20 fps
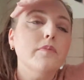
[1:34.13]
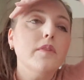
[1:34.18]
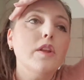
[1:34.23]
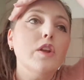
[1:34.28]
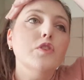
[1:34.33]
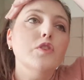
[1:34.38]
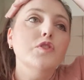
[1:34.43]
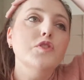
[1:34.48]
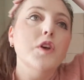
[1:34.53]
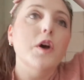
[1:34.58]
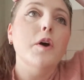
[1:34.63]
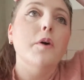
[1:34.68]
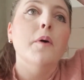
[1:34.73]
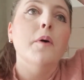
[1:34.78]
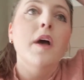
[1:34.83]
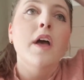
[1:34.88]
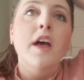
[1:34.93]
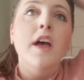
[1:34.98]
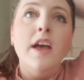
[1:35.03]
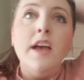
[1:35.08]
So
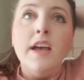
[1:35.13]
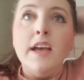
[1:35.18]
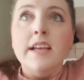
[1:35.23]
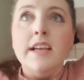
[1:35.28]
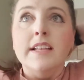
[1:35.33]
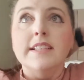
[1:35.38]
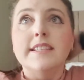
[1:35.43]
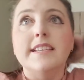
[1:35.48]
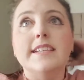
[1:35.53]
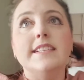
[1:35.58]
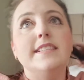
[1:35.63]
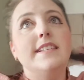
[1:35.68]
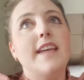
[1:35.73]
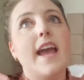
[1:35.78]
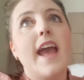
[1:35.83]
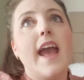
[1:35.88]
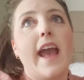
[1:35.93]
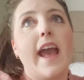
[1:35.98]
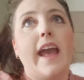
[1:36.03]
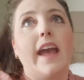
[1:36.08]

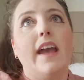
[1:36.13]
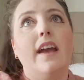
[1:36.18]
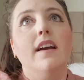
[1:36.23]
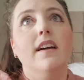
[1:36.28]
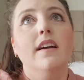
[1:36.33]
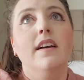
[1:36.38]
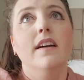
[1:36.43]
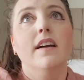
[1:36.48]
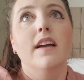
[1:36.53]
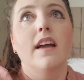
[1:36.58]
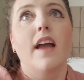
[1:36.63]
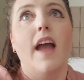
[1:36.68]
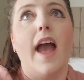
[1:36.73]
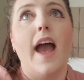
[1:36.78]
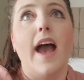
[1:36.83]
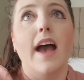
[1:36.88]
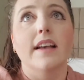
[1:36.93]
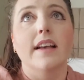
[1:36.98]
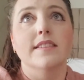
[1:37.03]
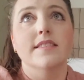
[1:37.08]
today,
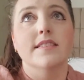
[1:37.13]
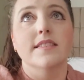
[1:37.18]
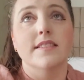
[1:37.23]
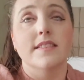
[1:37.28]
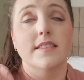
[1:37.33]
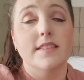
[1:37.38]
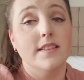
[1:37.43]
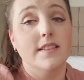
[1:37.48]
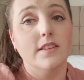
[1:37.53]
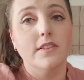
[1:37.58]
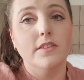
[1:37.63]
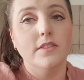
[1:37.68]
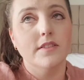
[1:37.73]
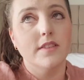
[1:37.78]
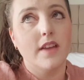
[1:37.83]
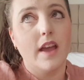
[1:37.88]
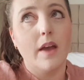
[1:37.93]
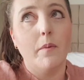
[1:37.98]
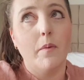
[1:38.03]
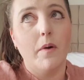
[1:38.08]
as still
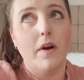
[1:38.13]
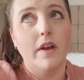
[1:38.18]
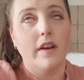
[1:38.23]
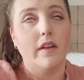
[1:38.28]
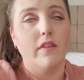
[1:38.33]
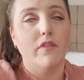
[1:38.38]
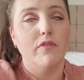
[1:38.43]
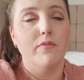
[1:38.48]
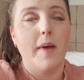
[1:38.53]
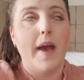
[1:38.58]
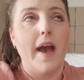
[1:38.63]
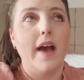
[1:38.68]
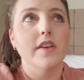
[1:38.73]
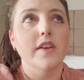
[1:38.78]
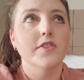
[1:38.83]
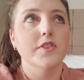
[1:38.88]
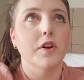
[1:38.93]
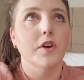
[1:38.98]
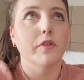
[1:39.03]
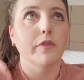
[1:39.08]
day one of
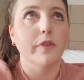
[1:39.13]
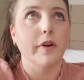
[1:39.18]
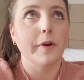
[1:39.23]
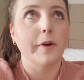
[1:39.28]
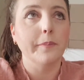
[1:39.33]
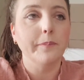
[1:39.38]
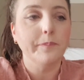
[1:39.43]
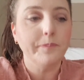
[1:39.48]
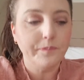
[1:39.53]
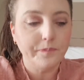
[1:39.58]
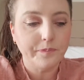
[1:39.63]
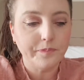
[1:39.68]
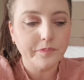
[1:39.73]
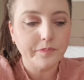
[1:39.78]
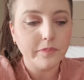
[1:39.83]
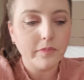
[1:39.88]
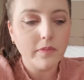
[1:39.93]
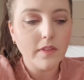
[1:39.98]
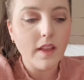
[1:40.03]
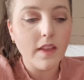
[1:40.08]
Passover,
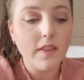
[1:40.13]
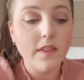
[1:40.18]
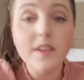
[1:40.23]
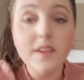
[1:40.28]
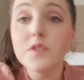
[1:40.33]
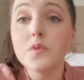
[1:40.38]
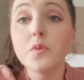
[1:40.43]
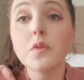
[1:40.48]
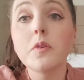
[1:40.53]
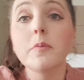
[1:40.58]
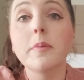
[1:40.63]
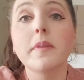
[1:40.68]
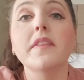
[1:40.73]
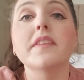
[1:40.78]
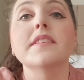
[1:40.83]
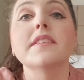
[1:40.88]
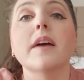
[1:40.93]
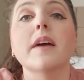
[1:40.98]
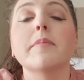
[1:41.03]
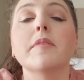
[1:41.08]
this would have been the
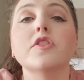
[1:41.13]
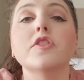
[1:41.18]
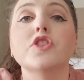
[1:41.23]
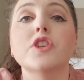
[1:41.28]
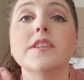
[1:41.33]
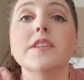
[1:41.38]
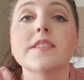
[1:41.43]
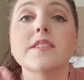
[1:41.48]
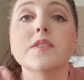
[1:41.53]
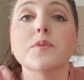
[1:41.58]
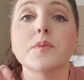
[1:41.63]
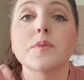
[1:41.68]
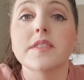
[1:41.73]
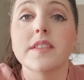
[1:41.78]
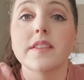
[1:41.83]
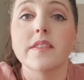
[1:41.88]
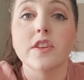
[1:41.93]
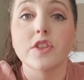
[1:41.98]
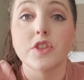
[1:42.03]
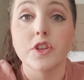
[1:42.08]
time that Jesus was
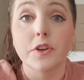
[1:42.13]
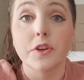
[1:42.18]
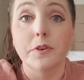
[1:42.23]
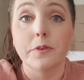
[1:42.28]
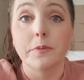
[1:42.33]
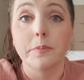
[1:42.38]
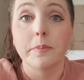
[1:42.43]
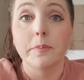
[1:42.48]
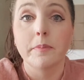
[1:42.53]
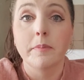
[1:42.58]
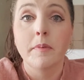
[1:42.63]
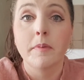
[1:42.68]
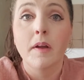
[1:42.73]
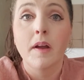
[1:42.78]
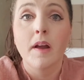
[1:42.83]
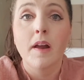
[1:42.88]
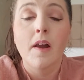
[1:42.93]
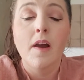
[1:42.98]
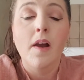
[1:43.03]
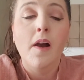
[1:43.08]
in the tomb.
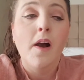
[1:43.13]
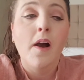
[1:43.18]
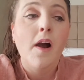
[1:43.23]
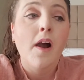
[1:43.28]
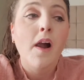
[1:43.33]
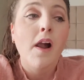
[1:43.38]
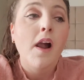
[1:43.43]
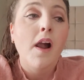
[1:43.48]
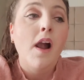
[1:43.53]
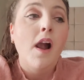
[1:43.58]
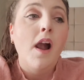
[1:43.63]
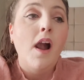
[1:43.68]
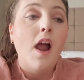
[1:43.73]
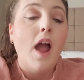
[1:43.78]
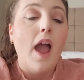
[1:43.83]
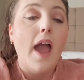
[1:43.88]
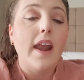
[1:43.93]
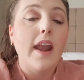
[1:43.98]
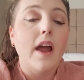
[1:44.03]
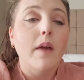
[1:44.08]

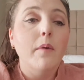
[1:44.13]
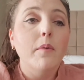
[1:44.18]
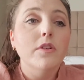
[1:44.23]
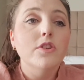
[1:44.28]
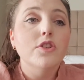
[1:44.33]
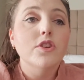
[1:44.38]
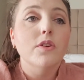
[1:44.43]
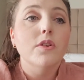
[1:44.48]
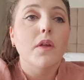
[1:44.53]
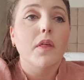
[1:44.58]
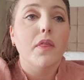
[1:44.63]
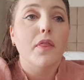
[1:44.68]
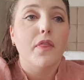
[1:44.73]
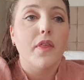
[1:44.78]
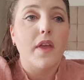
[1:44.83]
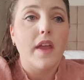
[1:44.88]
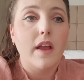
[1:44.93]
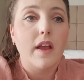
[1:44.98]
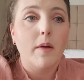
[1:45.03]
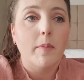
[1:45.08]
And I want you to
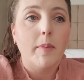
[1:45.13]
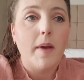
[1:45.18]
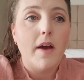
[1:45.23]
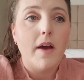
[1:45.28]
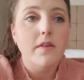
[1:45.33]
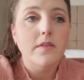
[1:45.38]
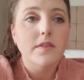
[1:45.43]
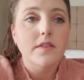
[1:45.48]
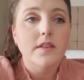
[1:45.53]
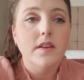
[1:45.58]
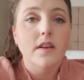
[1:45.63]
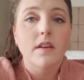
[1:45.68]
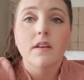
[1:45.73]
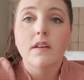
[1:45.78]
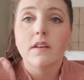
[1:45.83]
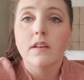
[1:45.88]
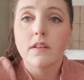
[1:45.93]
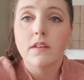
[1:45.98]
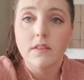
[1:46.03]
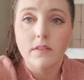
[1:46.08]
think about,
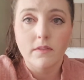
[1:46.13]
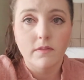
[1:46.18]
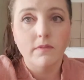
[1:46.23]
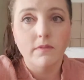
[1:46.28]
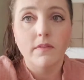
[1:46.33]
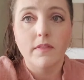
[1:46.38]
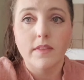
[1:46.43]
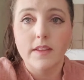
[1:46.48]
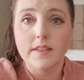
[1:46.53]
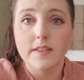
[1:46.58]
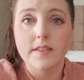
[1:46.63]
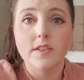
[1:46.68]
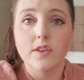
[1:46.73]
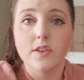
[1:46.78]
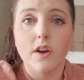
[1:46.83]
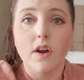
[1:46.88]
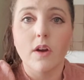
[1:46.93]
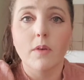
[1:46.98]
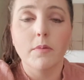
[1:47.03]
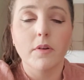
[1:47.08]
this is
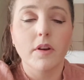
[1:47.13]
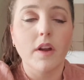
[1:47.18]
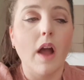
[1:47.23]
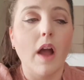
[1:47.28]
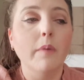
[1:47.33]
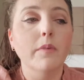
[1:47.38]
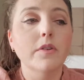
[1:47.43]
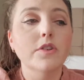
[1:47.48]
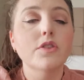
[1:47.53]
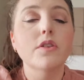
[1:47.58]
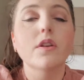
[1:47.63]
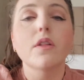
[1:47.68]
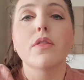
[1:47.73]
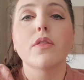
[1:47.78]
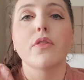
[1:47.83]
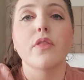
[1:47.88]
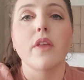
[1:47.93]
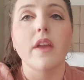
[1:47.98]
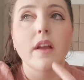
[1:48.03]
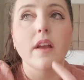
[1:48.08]
your homework, I want you to
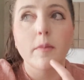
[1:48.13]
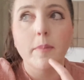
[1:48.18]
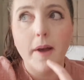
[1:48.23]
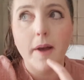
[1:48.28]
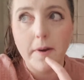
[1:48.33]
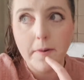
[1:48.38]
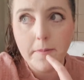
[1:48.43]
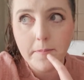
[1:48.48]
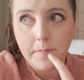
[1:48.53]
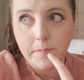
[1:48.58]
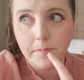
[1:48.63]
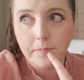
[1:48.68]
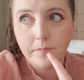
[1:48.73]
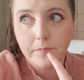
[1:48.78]
think about